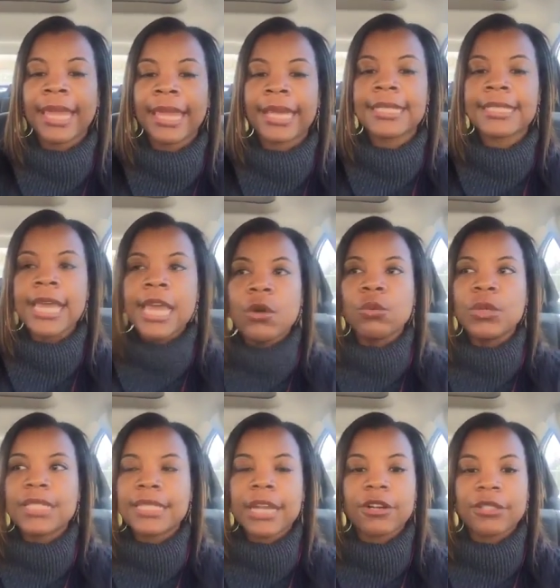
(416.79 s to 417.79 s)
and
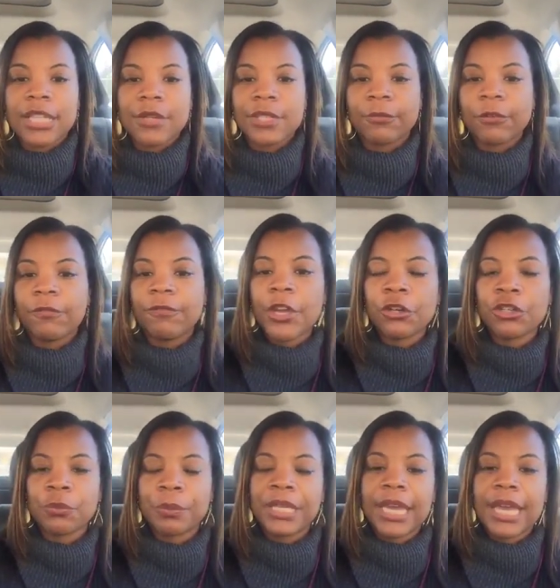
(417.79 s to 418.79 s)
we set ourselves up for
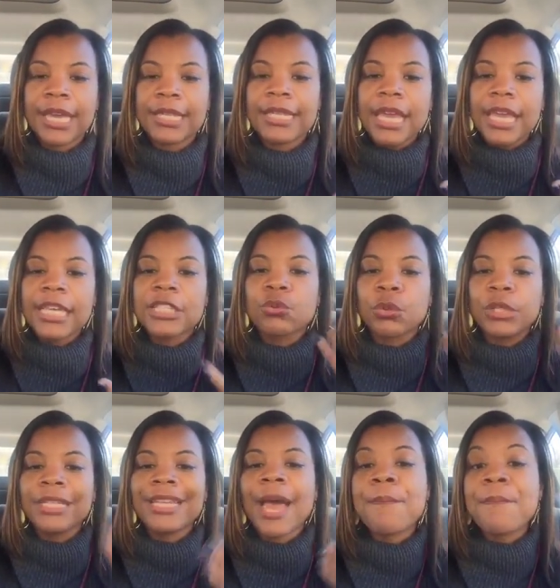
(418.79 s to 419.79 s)
failure because it's
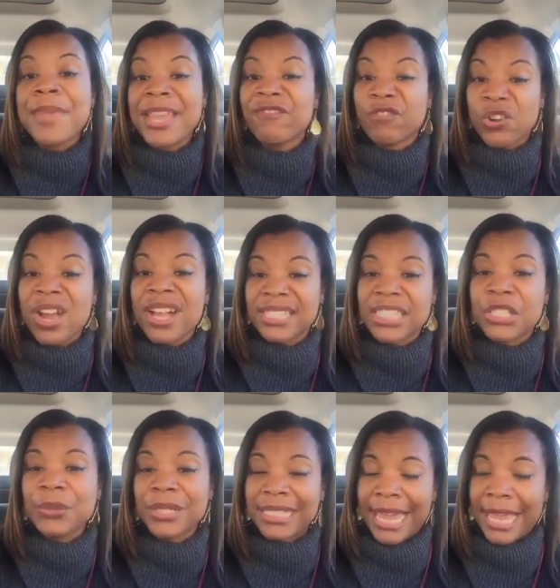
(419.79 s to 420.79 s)
really not meant for us
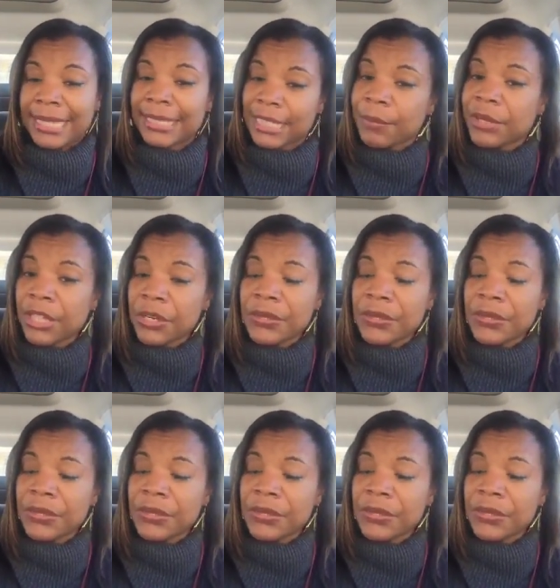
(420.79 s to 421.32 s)
to attain some of